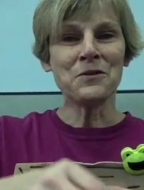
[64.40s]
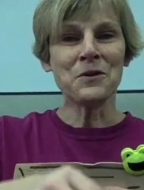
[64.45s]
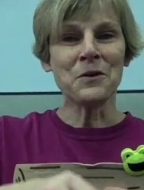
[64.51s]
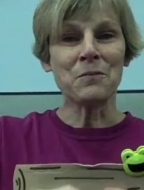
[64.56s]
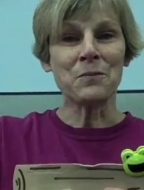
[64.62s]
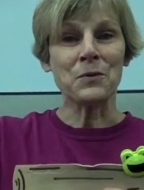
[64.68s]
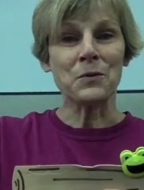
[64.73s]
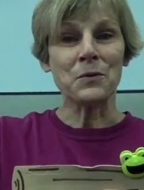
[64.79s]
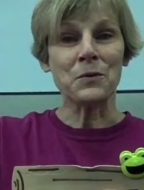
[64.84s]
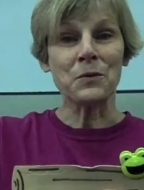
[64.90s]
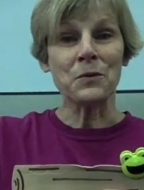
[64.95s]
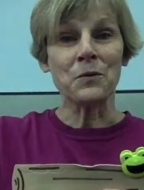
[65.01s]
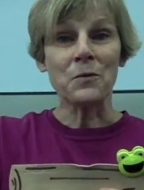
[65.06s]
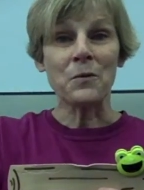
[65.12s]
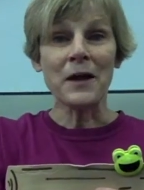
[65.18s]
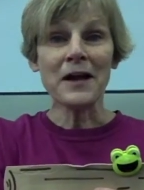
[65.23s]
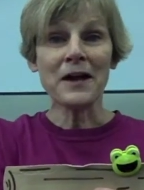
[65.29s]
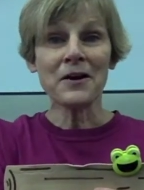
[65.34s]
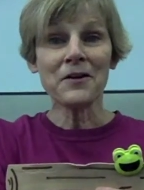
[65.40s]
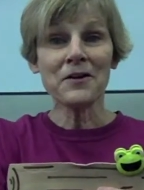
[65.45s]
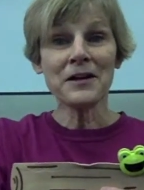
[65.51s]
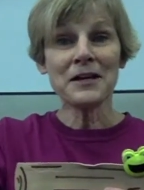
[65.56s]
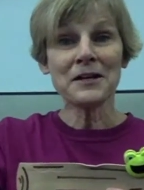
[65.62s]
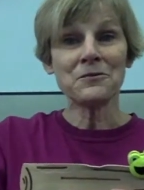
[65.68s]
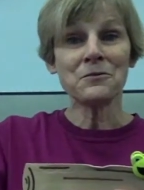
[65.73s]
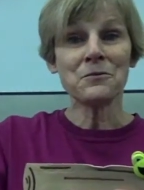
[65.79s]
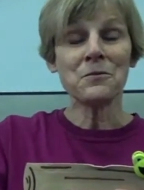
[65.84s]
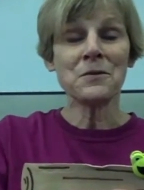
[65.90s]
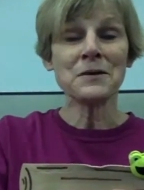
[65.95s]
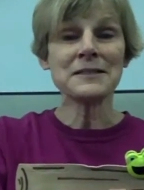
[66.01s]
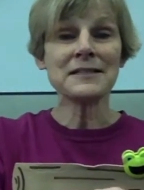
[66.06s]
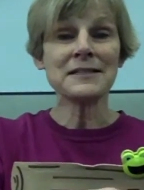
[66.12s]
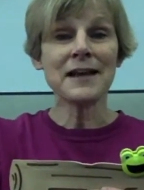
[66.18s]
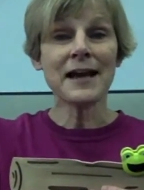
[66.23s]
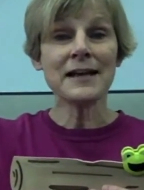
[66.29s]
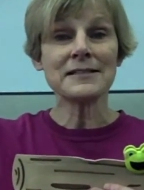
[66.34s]
the pool where it was
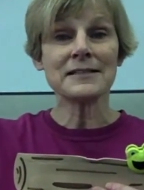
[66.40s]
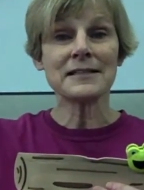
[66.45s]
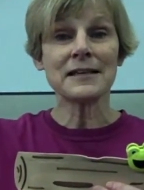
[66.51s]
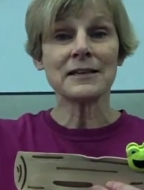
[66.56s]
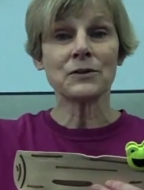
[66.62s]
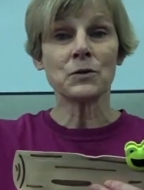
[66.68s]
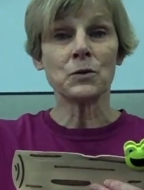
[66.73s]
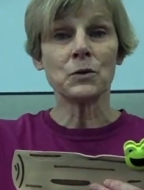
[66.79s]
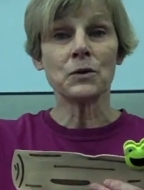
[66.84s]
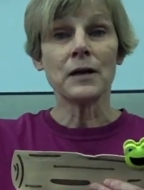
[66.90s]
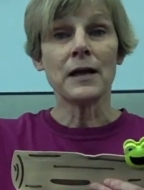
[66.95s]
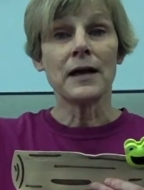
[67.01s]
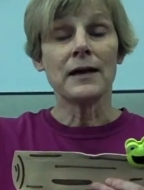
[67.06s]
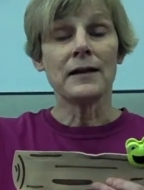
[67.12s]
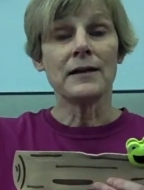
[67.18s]
nice and cool.